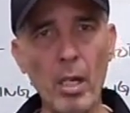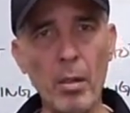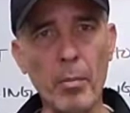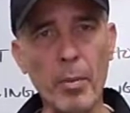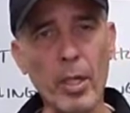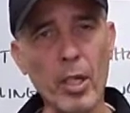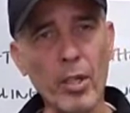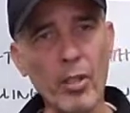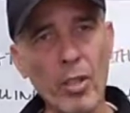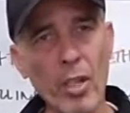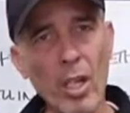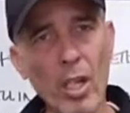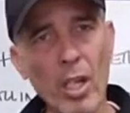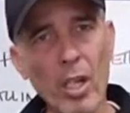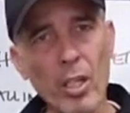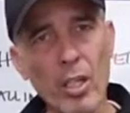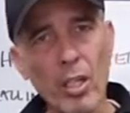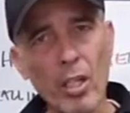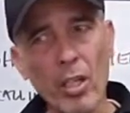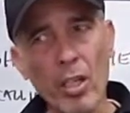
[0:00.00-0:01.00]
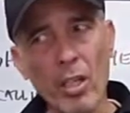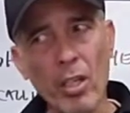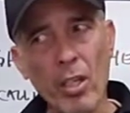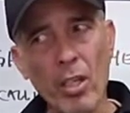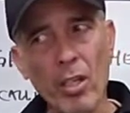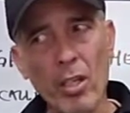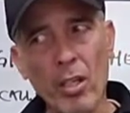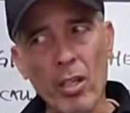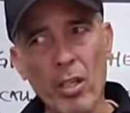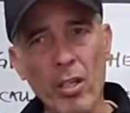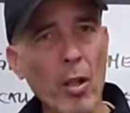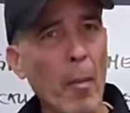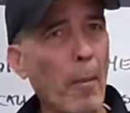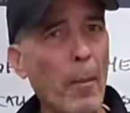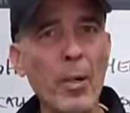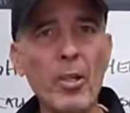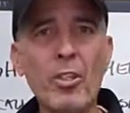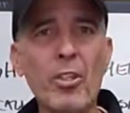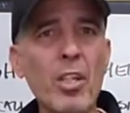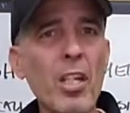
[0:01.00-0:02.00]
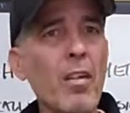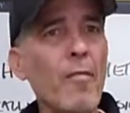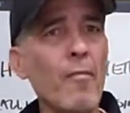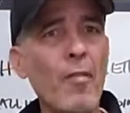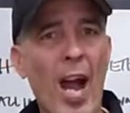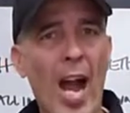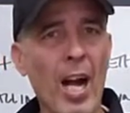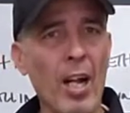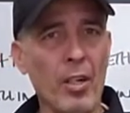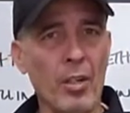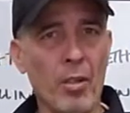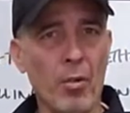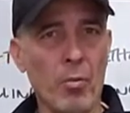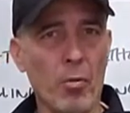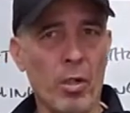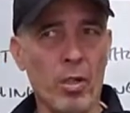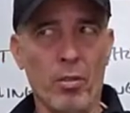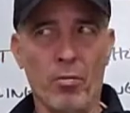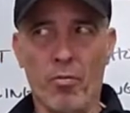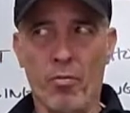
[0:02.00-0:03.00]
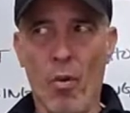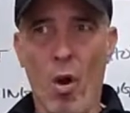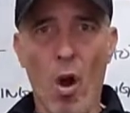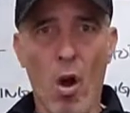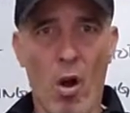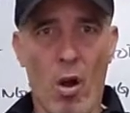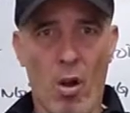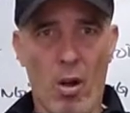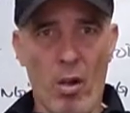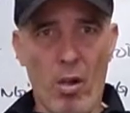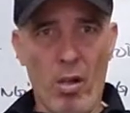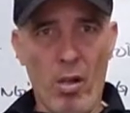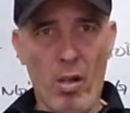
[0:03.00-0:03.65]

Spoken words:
Because the perceived value was wrong.